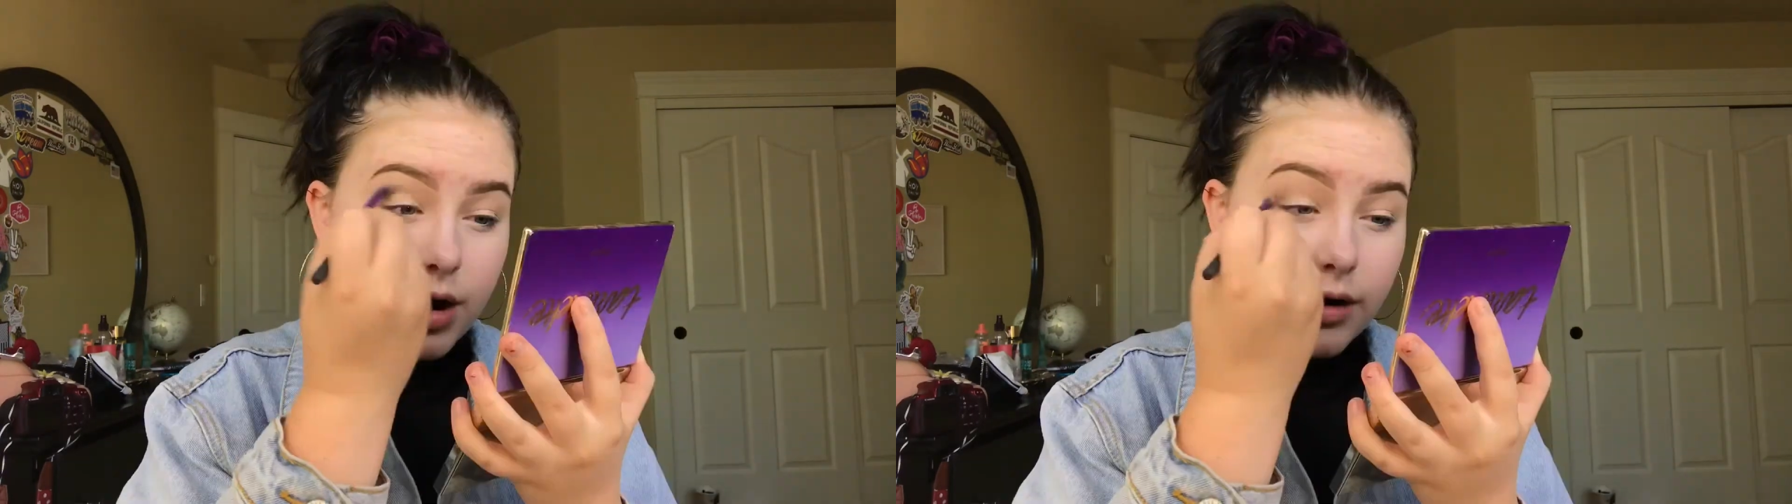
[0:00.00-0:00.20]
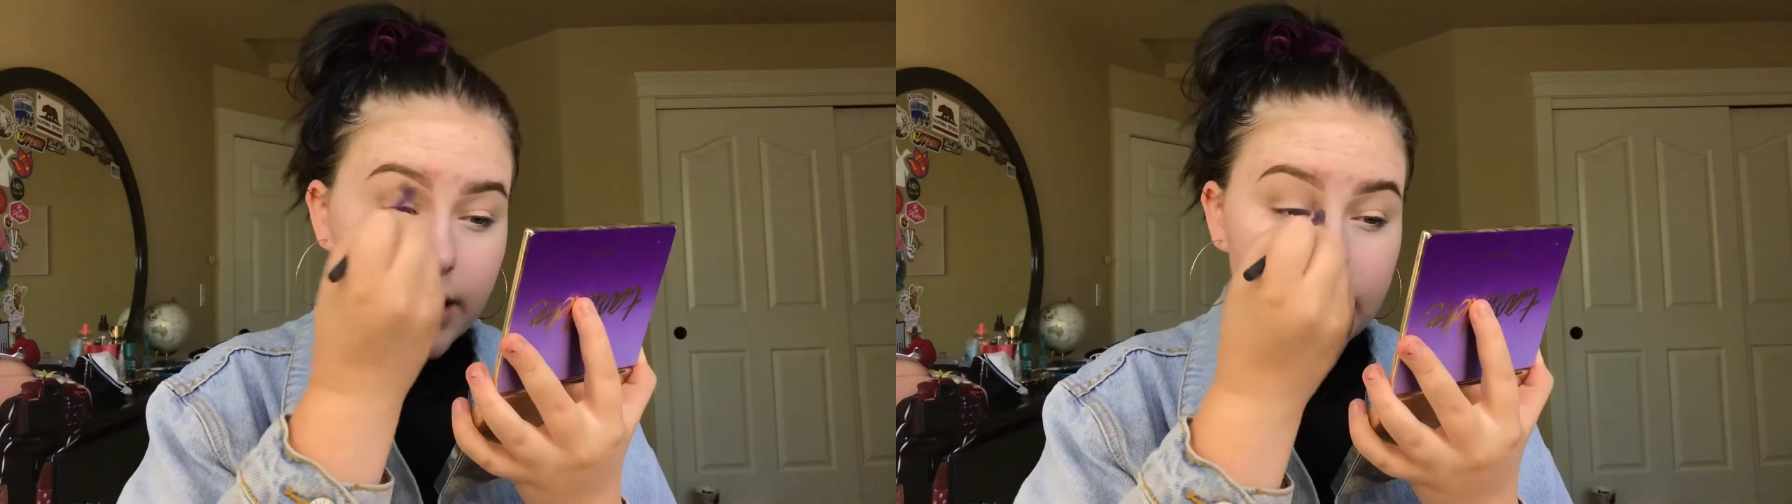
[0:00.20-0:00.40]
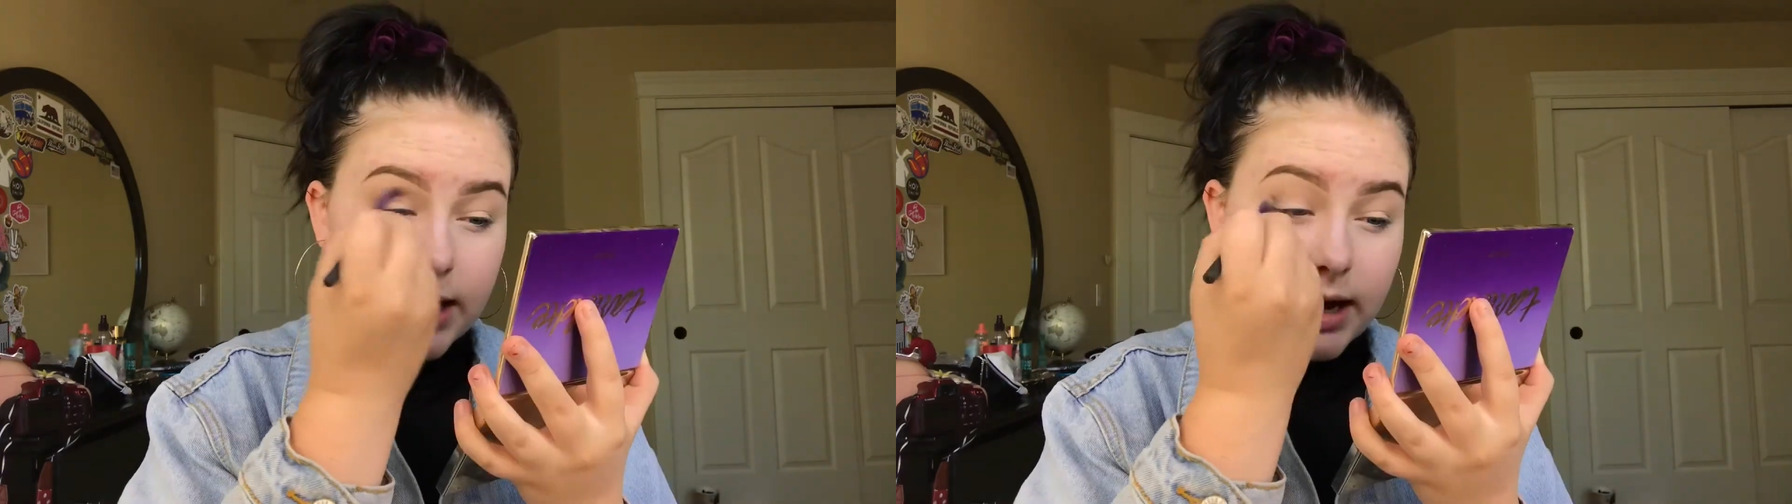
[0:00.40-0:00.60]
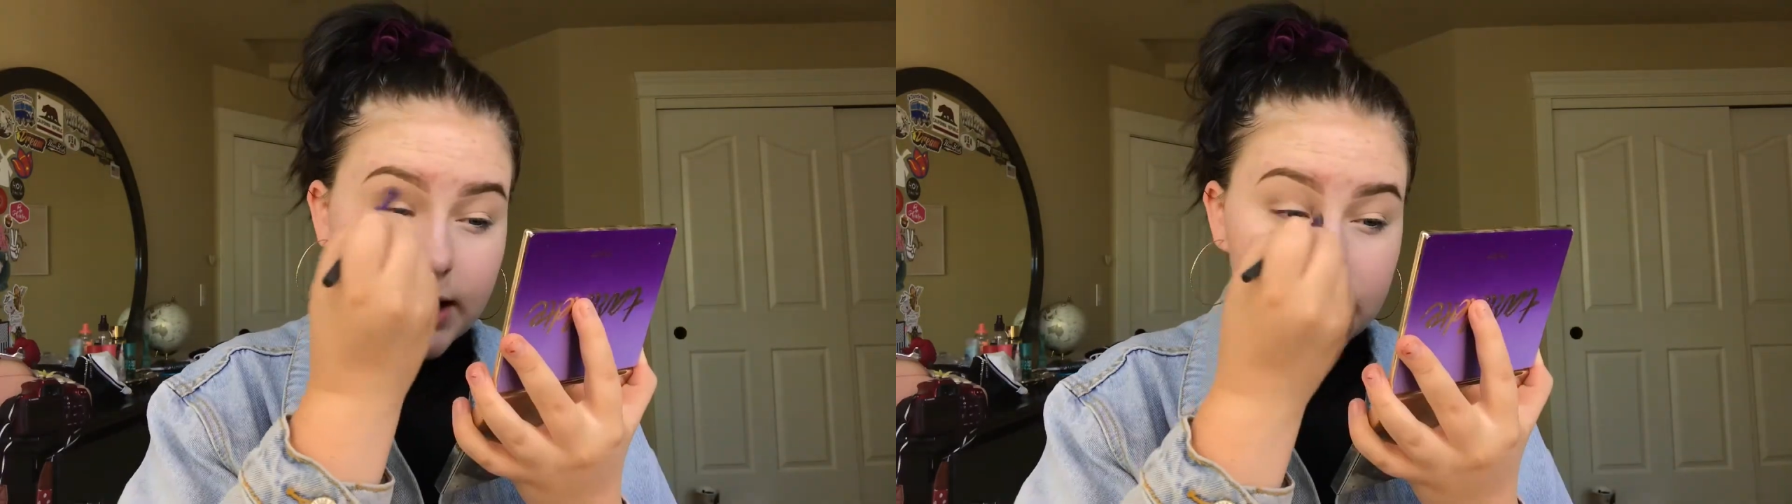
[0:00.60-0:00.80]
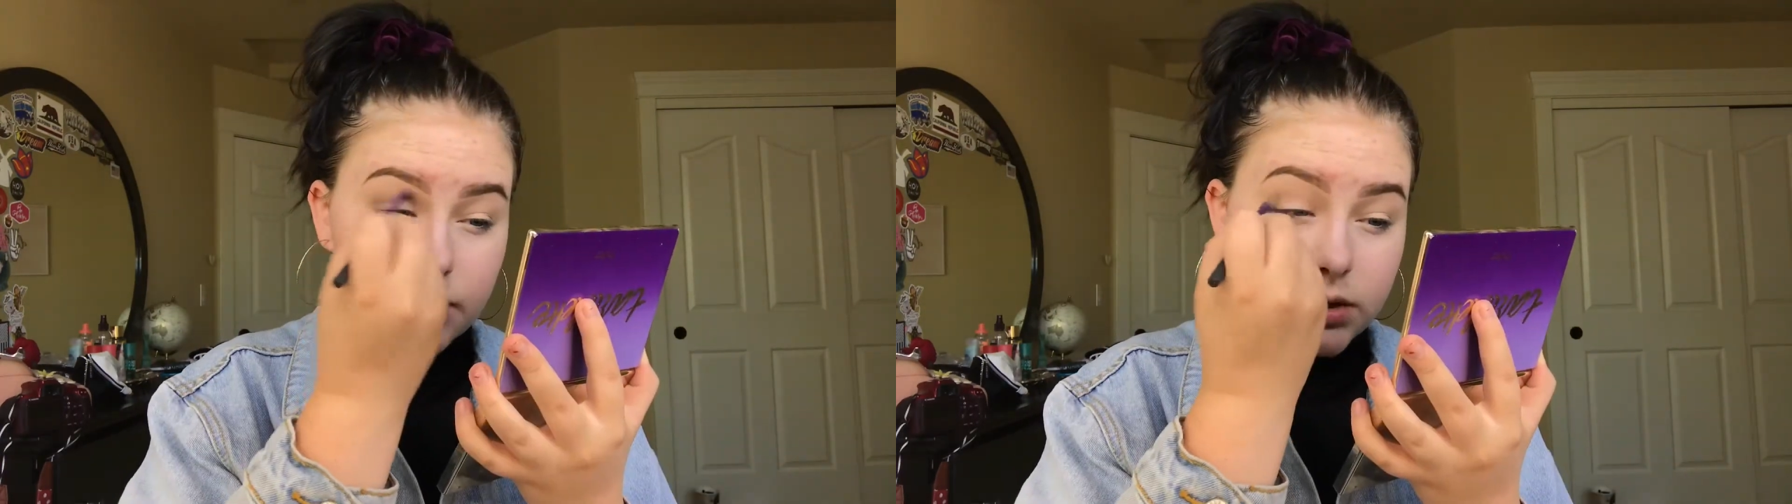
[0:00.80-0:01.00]
Okay, yeah, I
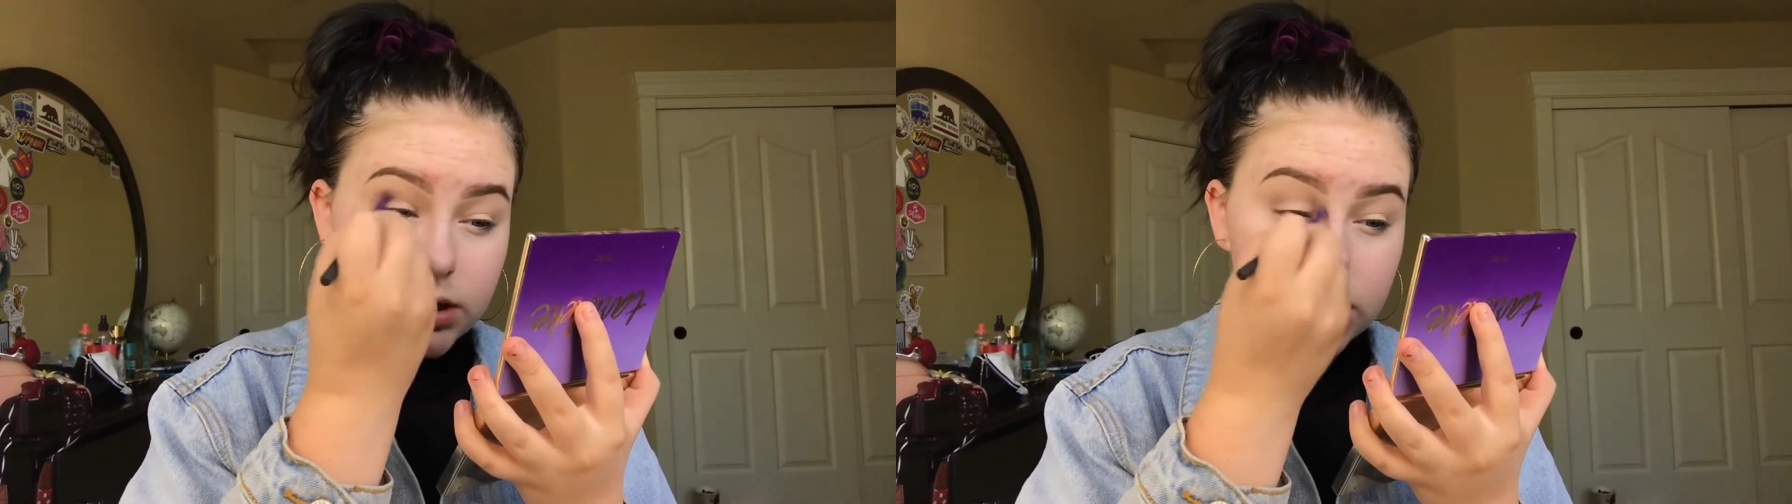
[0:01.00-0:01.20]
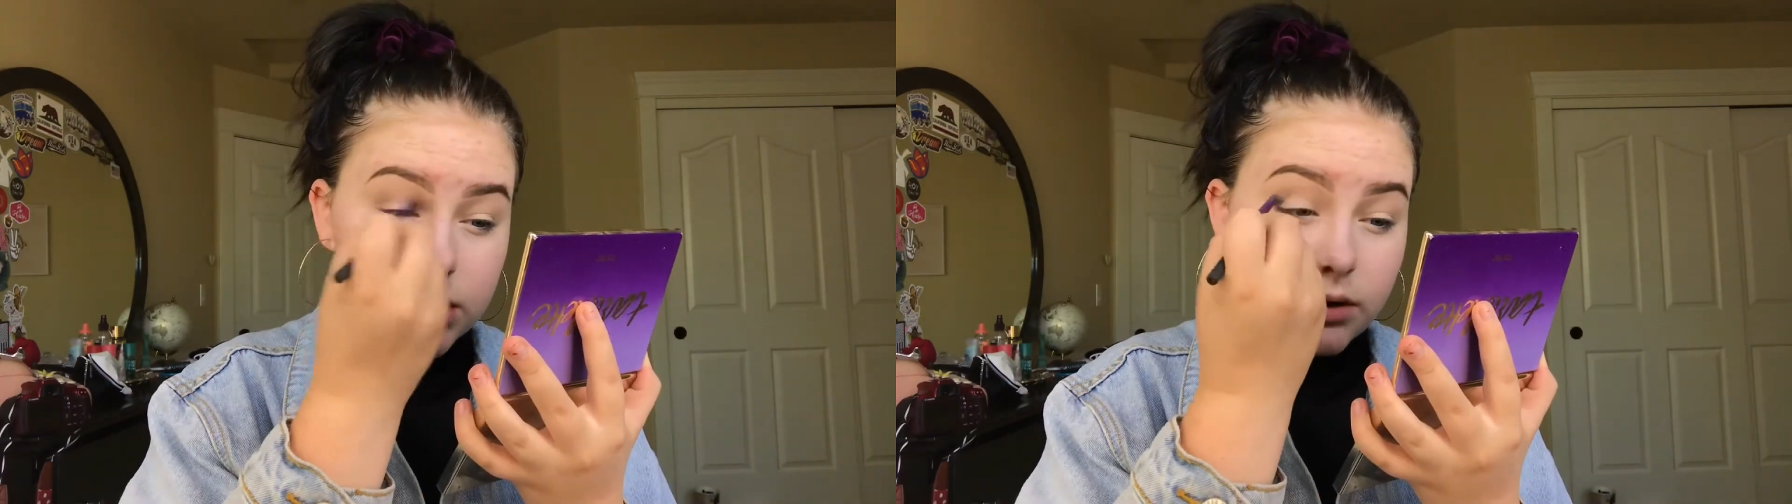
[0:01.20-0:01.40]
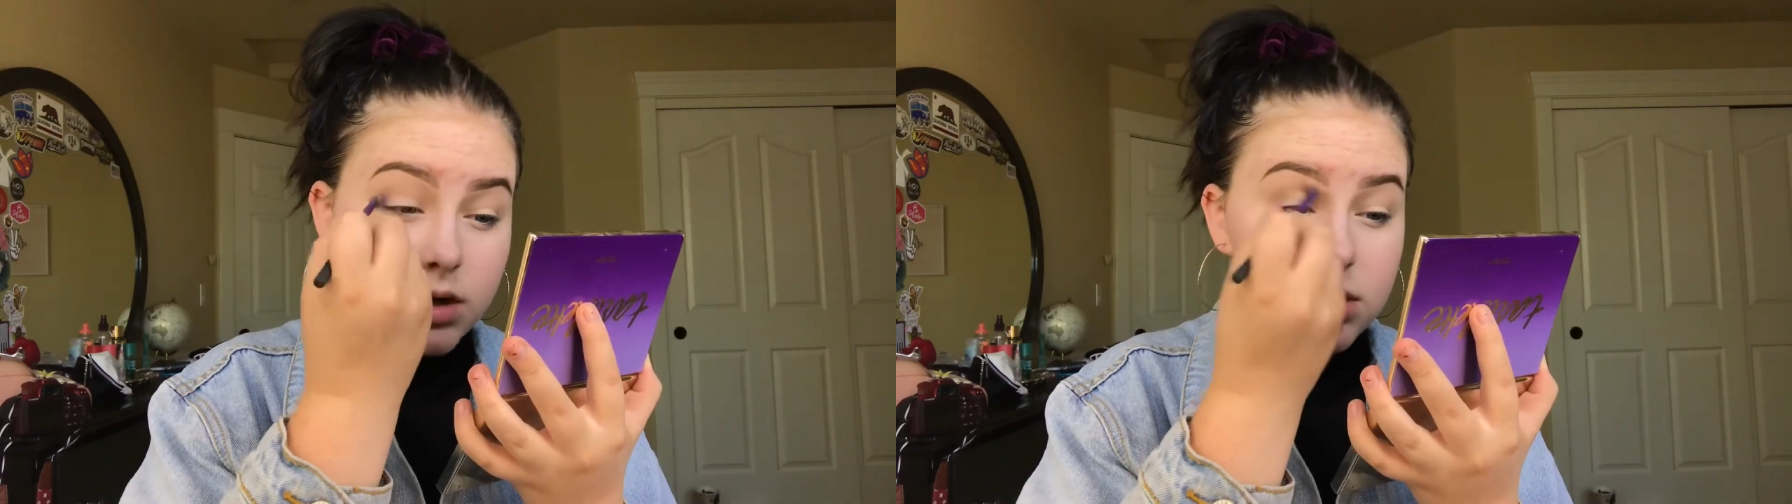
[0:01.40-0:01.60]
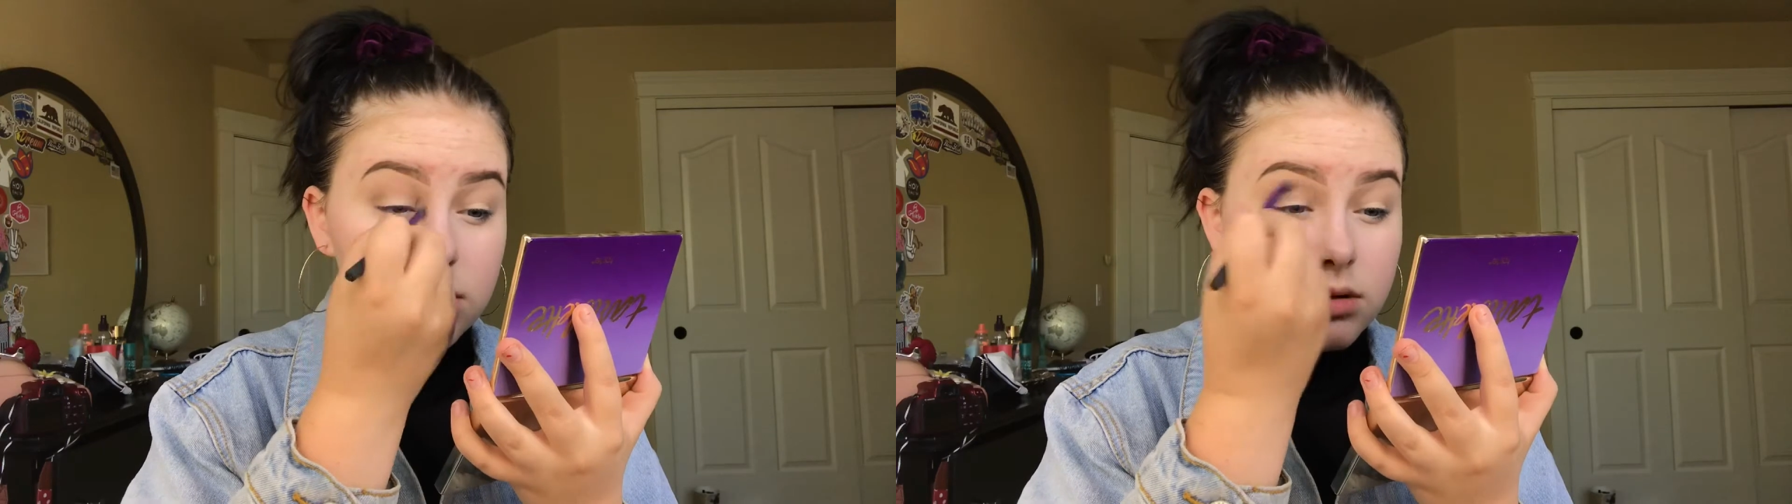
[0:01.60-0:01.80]
like where this is going.